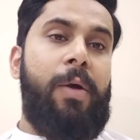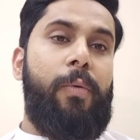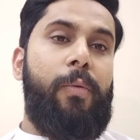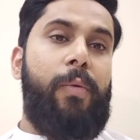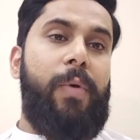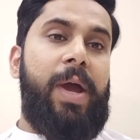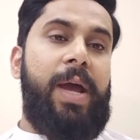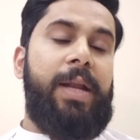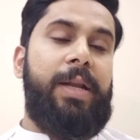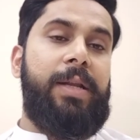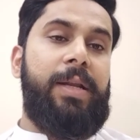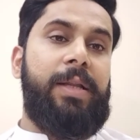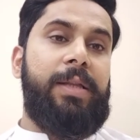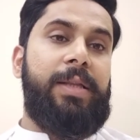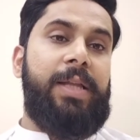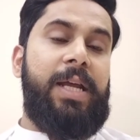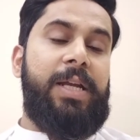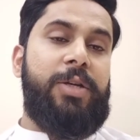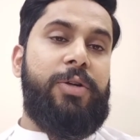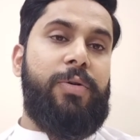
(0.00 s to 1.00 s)
when
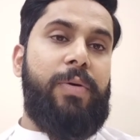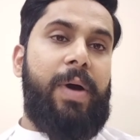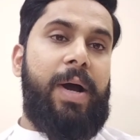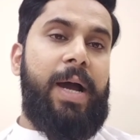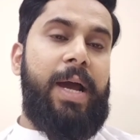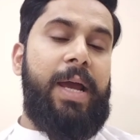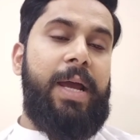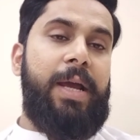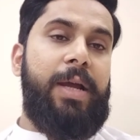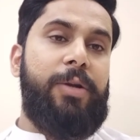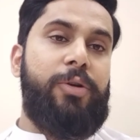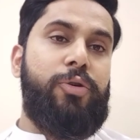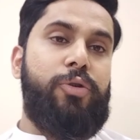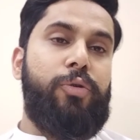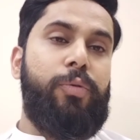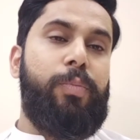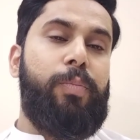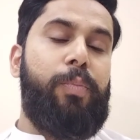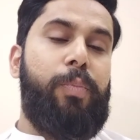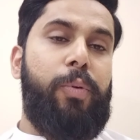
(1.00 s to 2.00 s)
they try
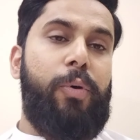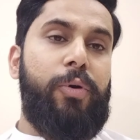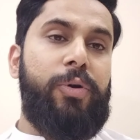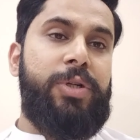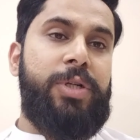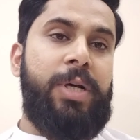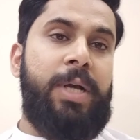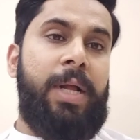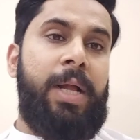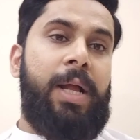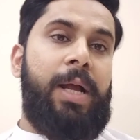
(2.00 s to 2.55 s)
to put